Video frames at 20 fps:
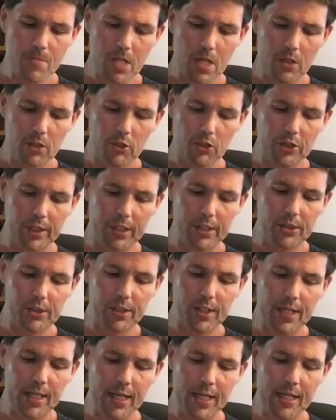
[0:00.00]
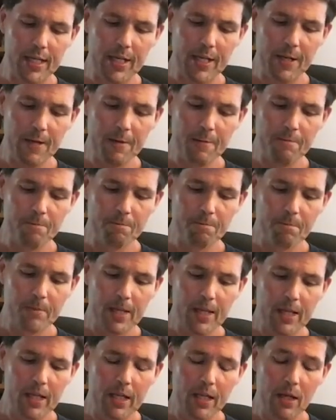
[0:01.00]
16.
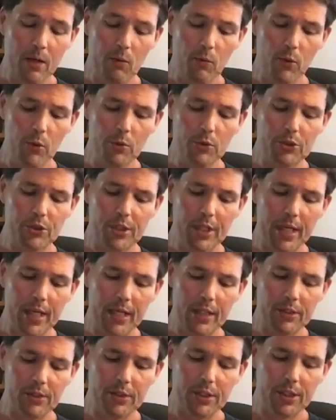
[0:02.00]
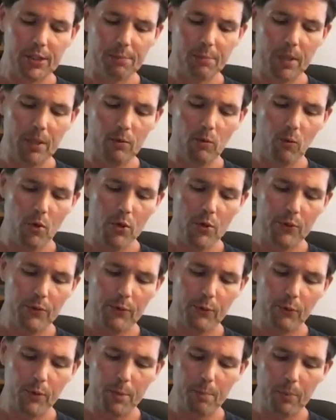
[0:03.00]
Ruth says, but
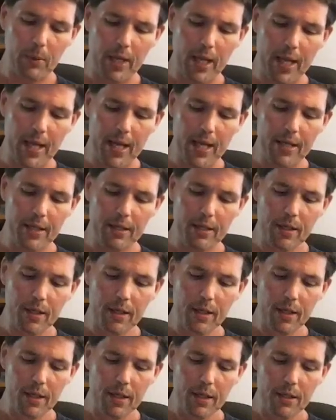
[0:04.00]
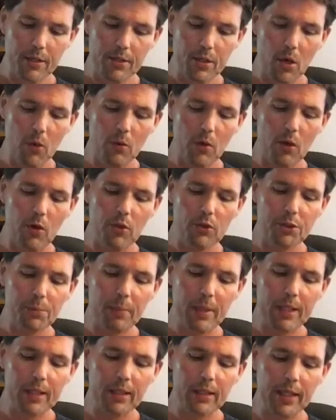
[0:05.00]
Ruth replied, don't urge
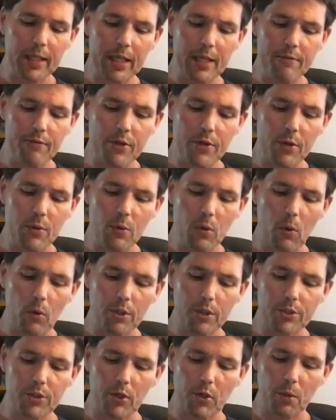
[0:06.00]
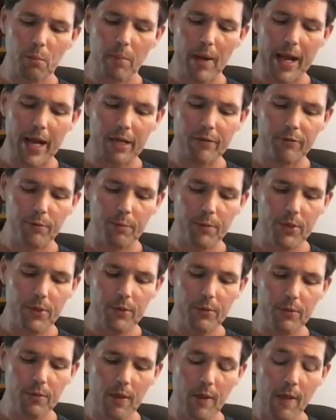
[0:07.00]
me to leave you or to turn back from you.
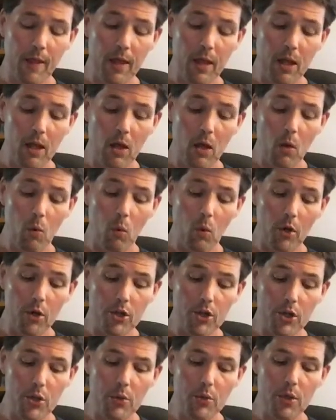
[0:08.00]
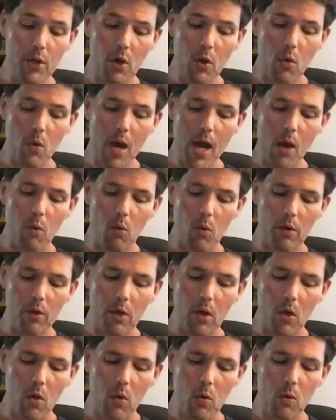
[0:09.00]
Where you go, I will
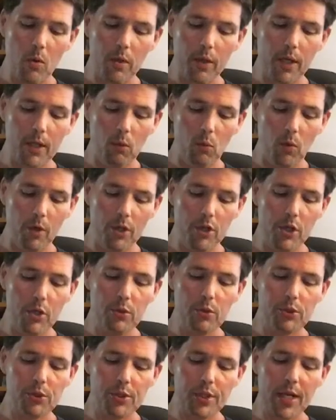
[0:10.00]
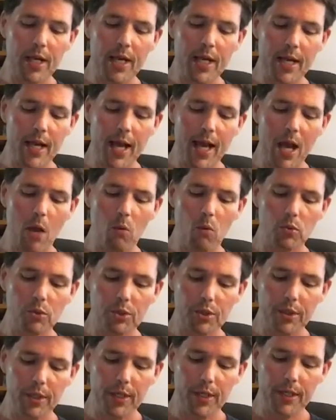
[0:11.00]
go, and where you stay, I will
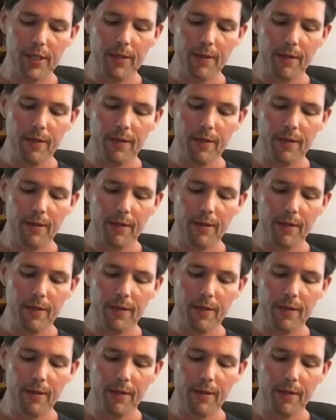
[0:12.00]
stay.